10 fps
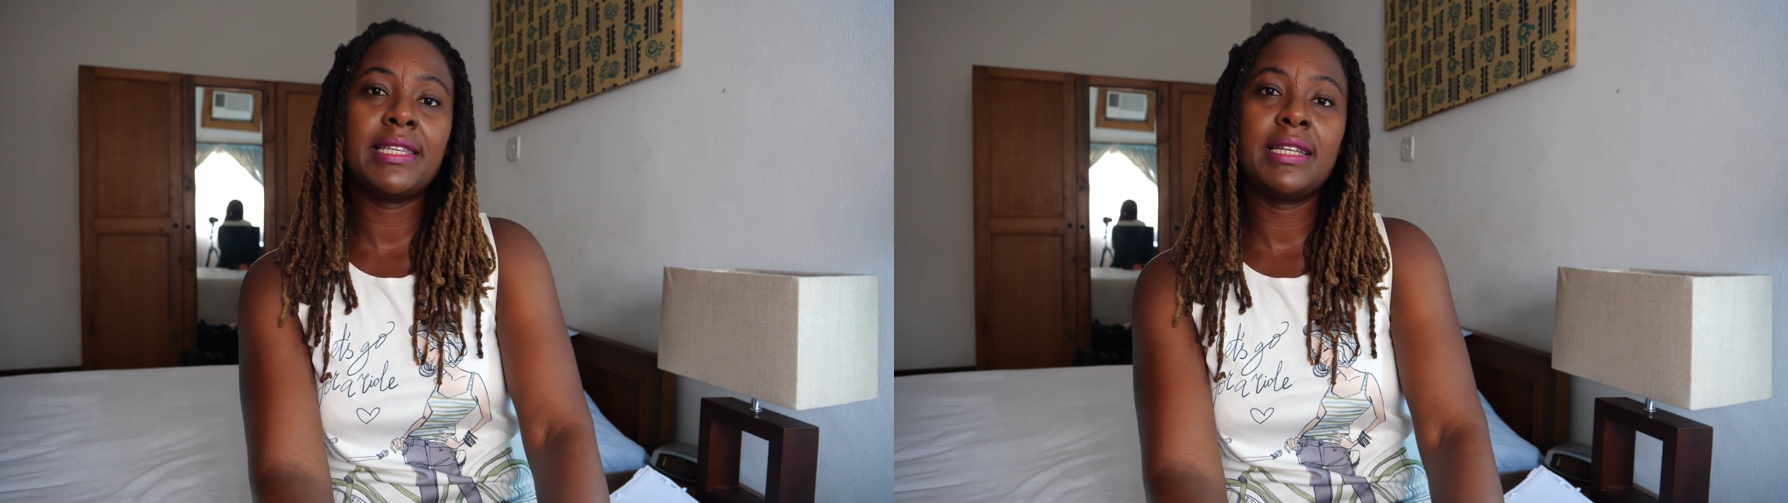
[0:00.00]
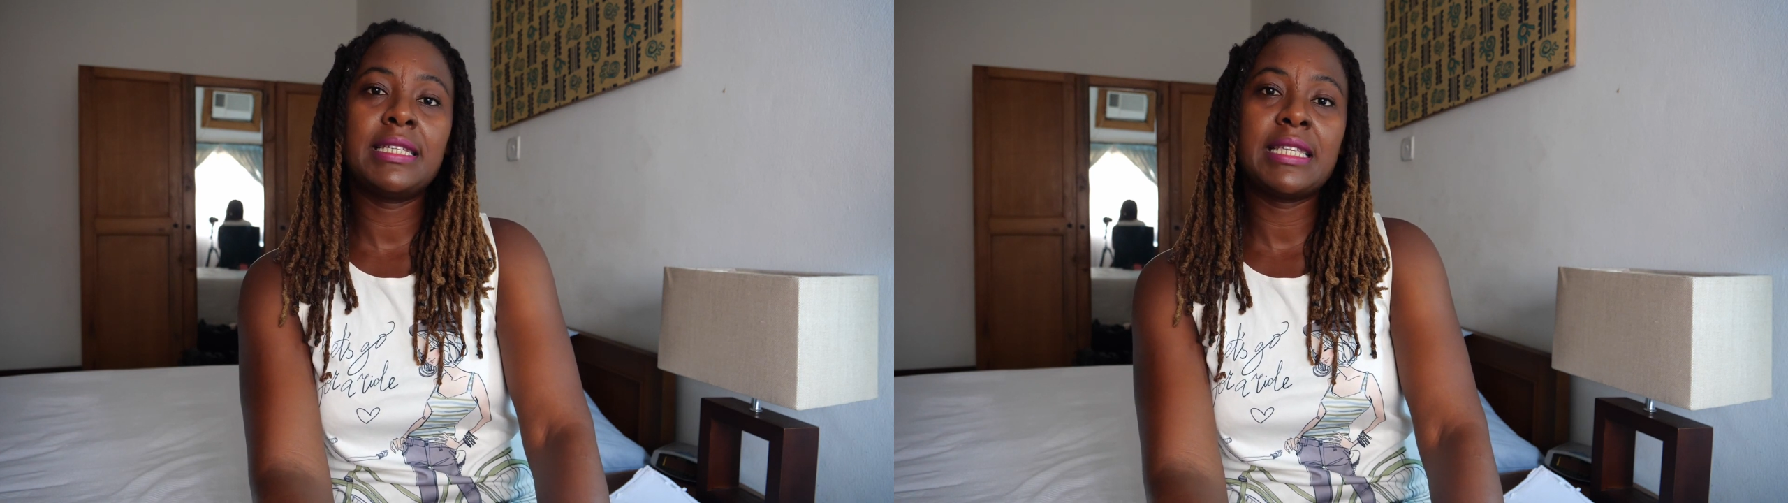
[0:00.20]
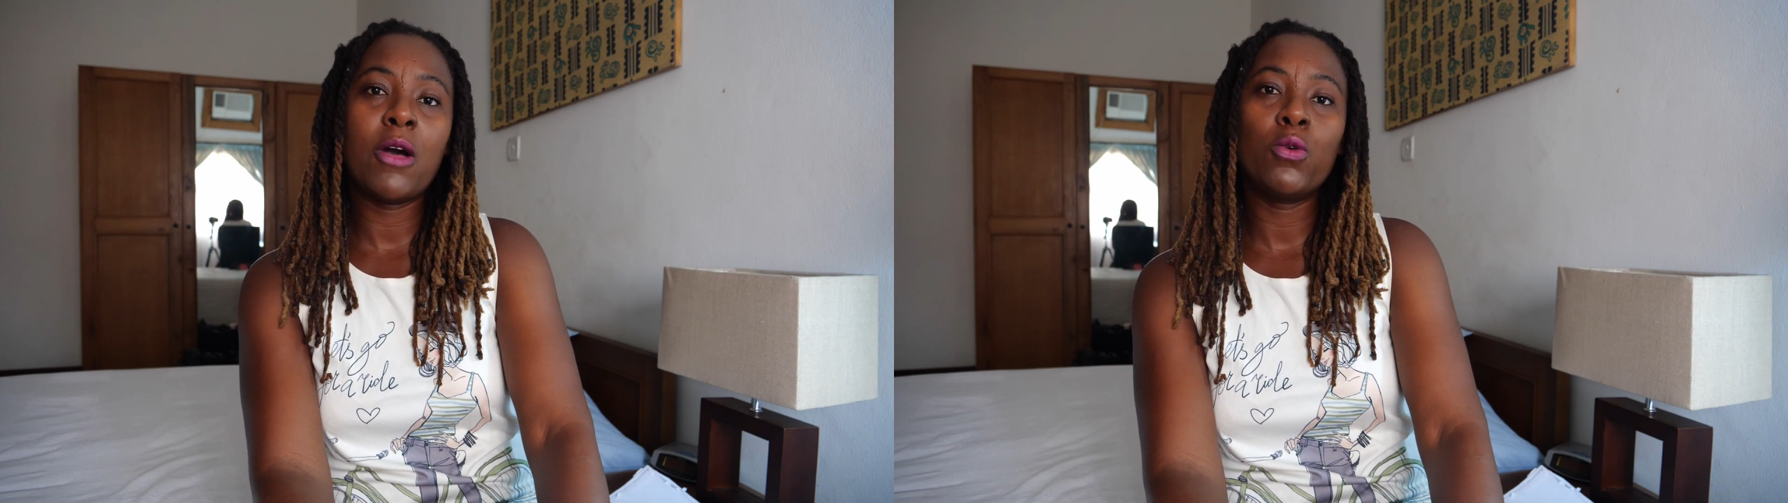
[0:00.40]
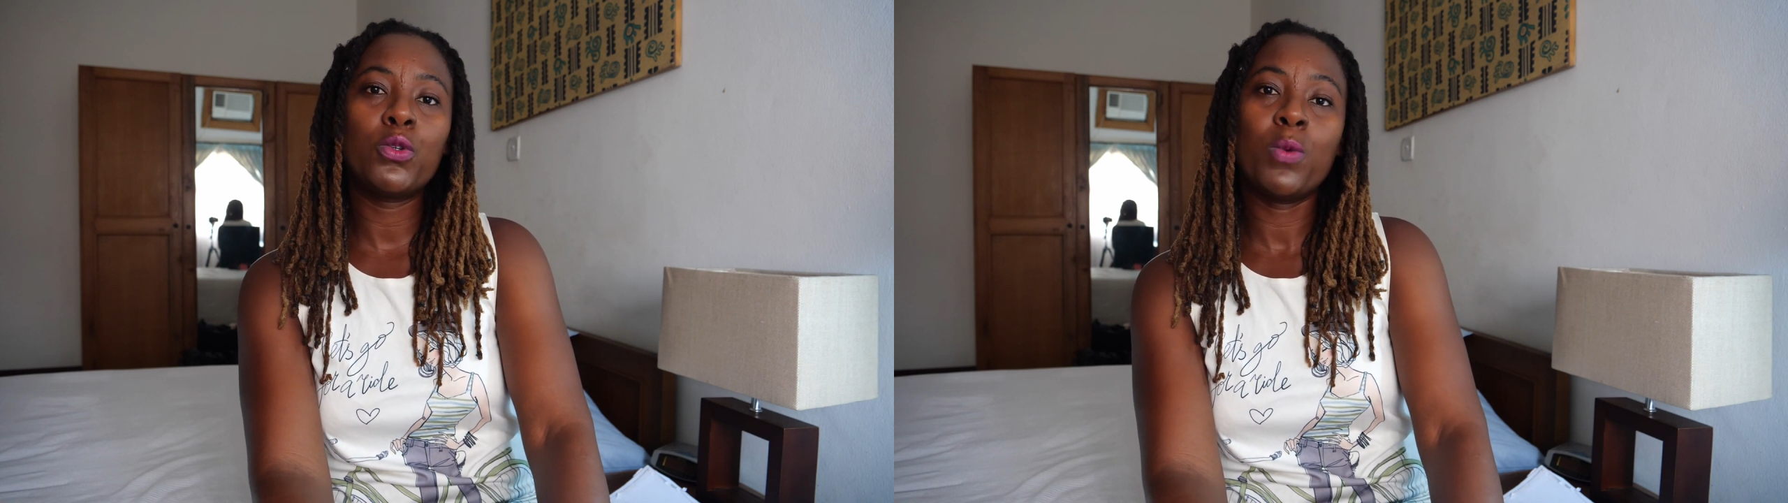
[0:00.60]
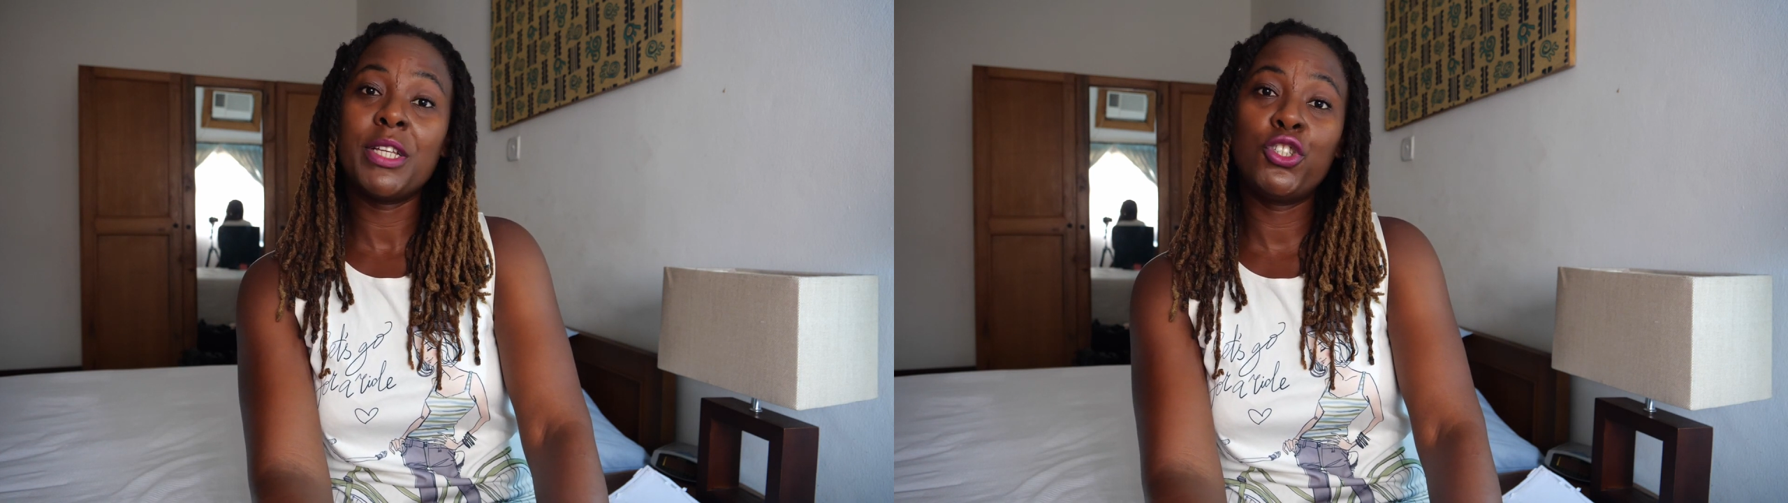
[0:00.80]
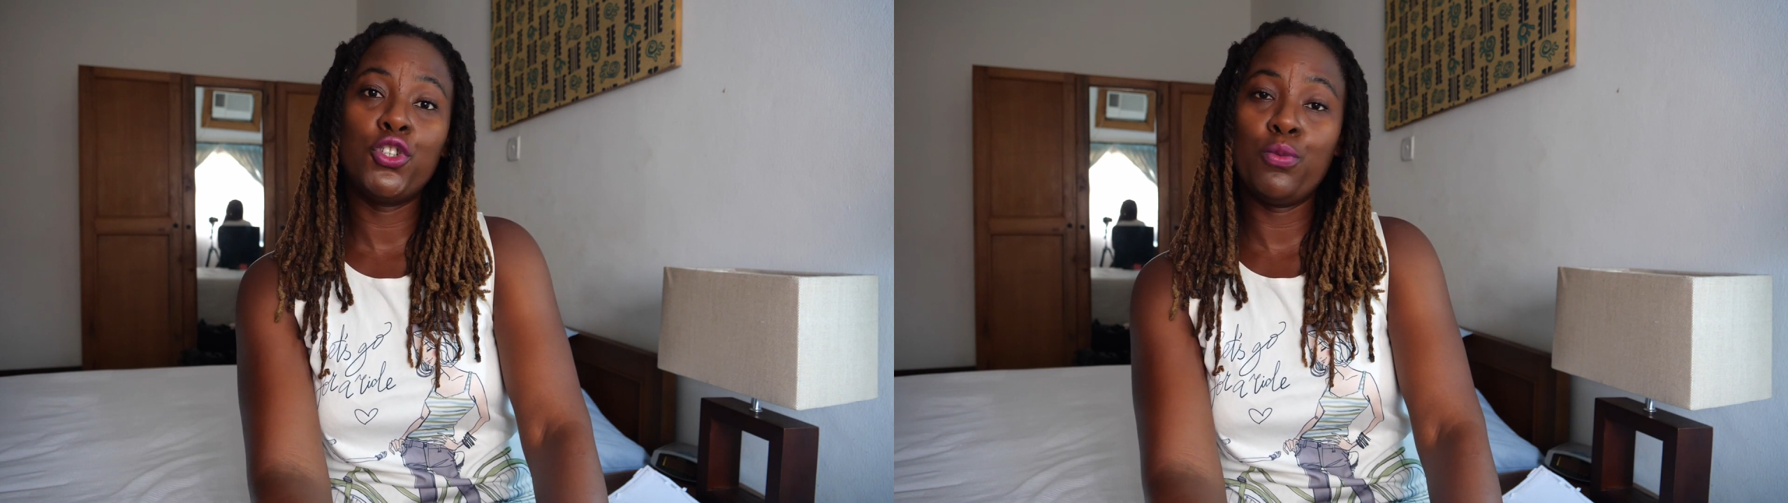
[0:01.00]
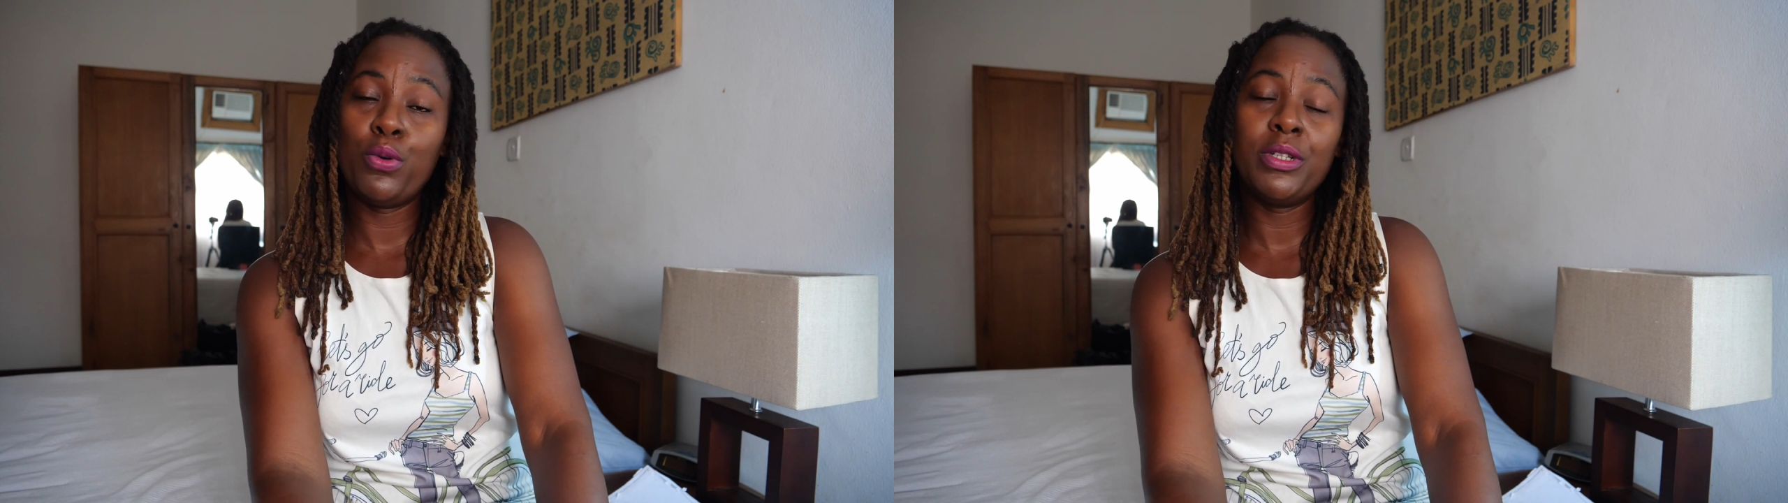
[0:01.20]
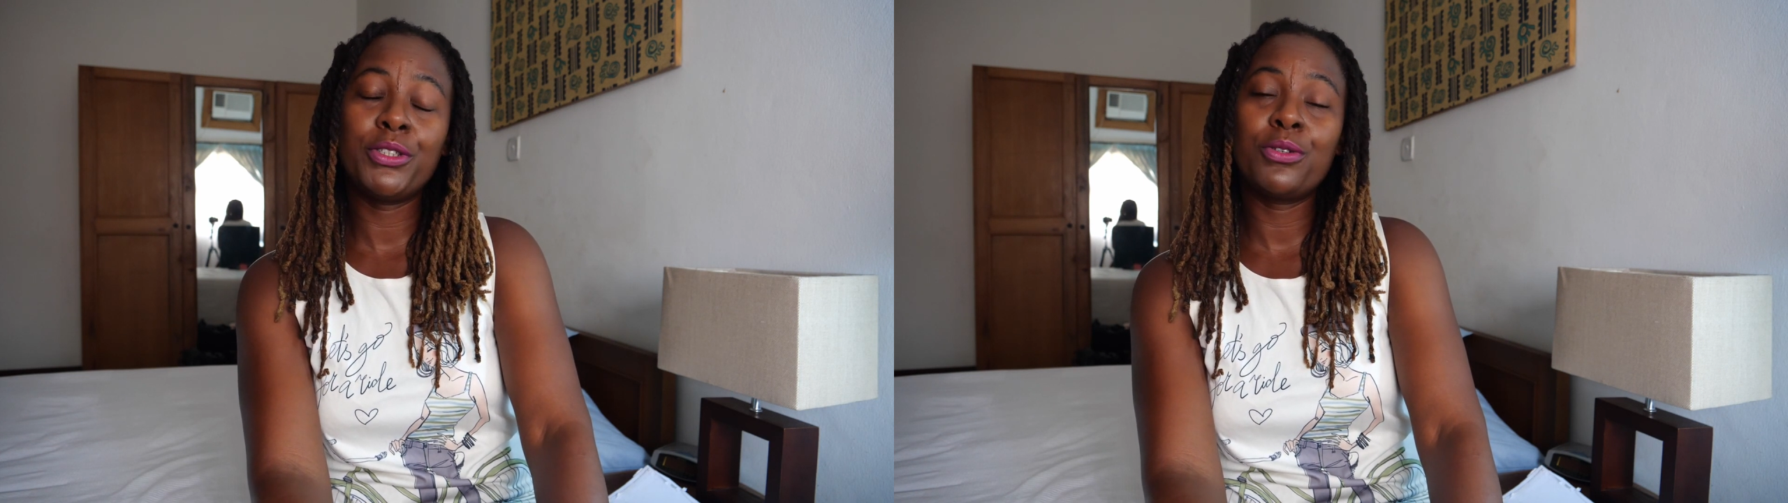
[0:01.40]
in the southwest
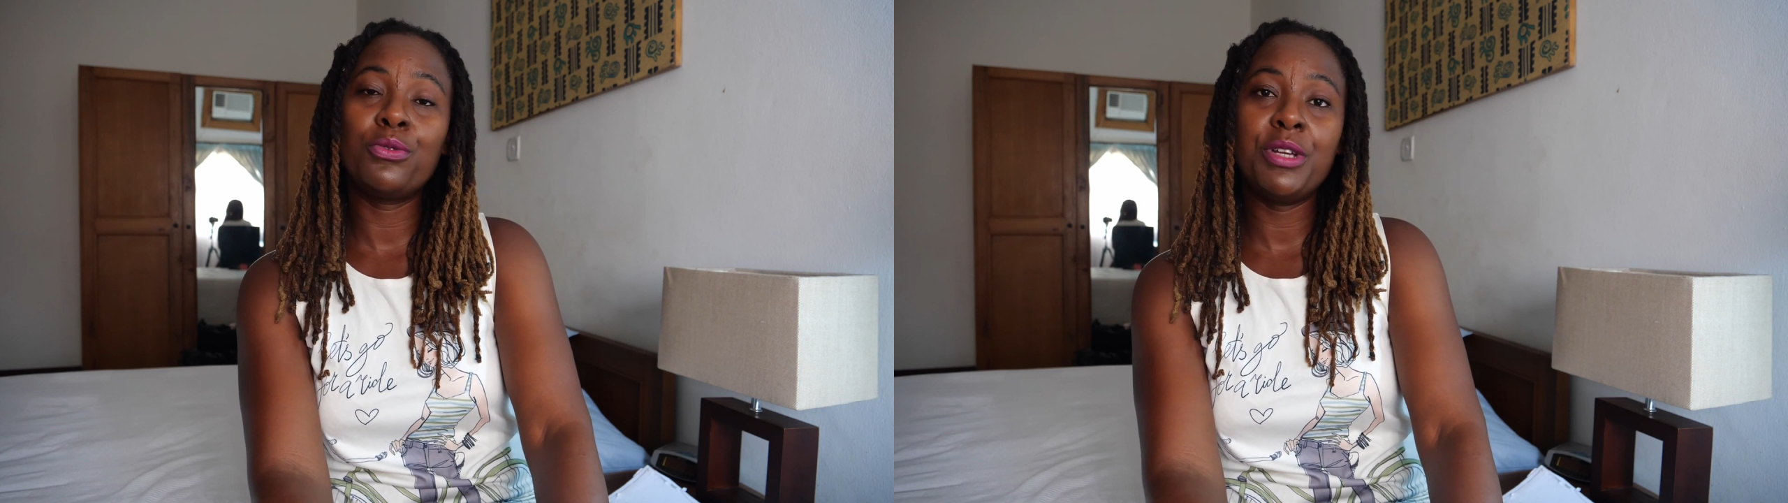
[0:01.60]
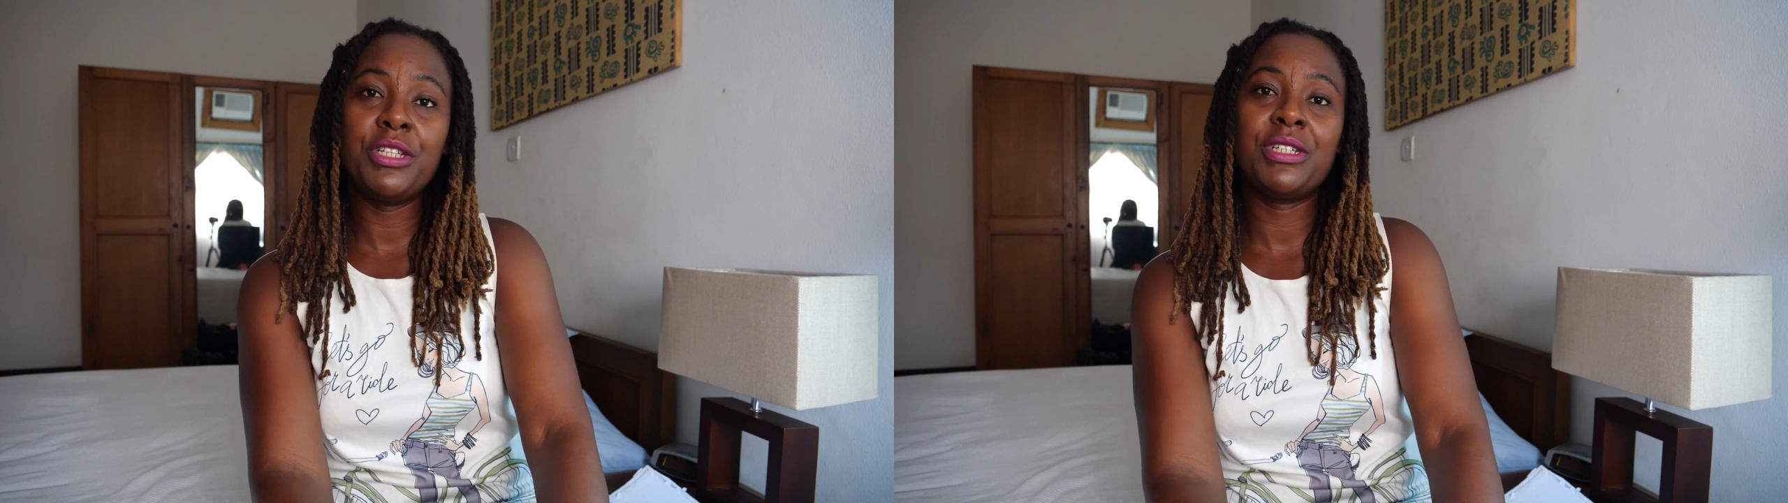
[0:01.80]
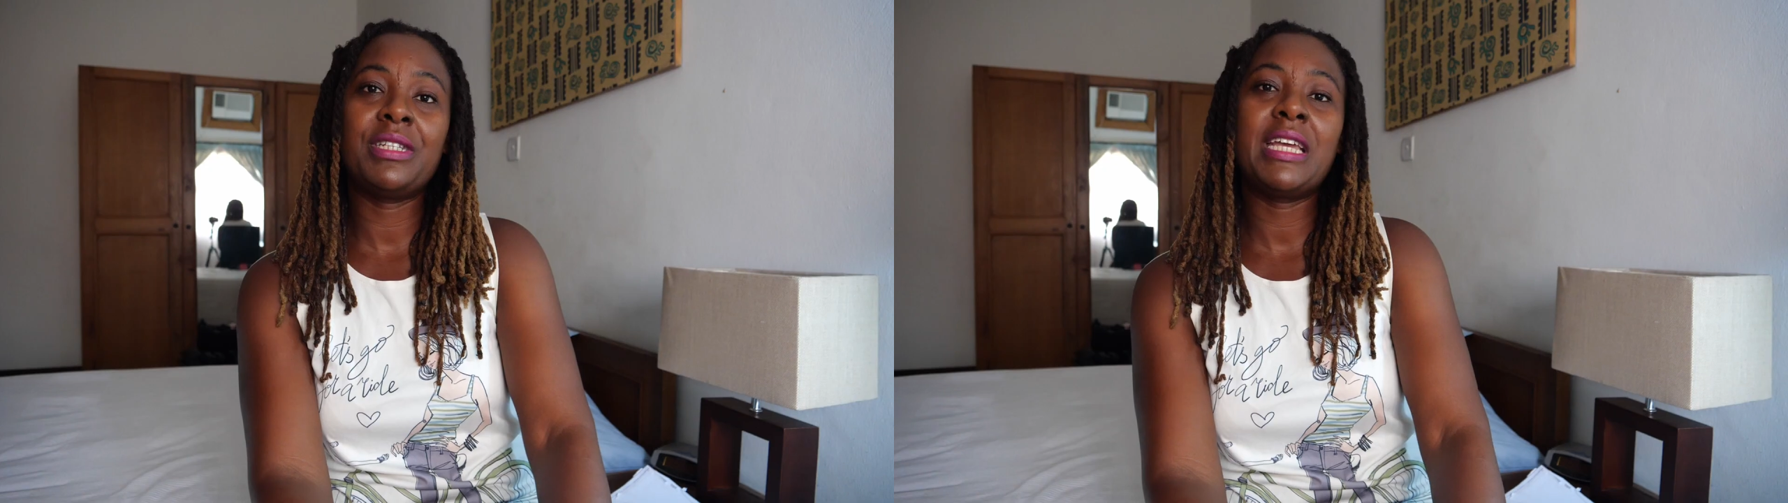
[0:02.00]
geopolitical region